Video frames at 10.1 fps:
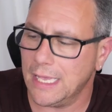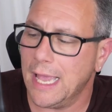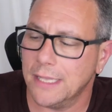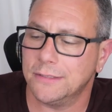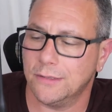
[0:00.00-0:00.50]

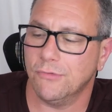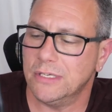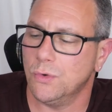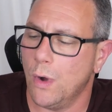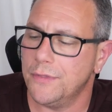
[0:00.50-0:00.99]
hence the
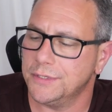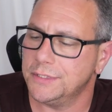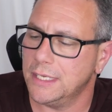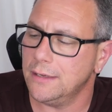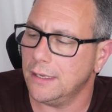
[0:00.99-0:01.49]
reason why this
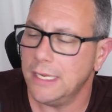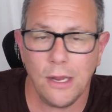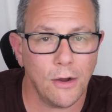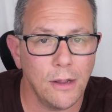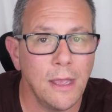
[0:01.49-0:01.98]
is
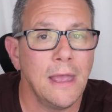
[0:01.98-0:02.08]
here.